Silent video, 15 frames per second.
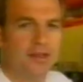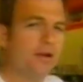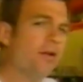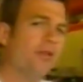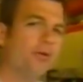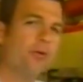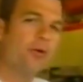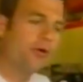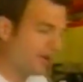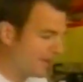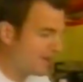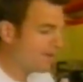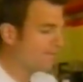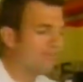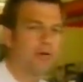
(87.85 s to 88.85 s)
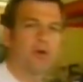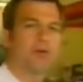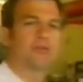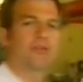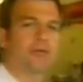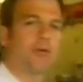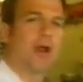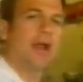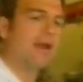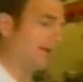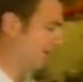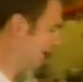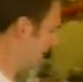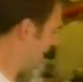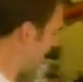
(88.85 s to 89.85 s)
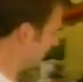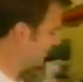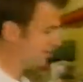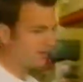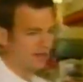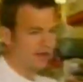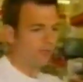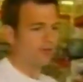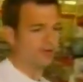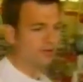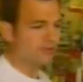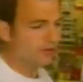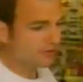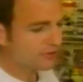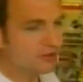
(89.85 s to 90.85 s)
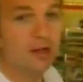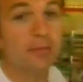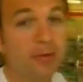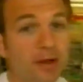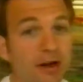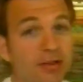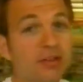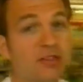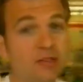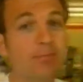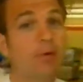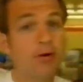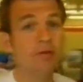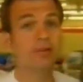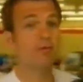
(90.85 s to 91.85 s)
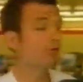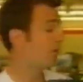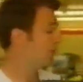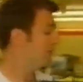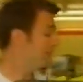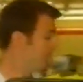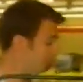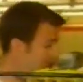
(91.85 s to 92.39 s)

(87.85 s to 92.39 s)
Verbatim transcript: You know the word impulse, right? It's uh, when you do something on the spur of the moment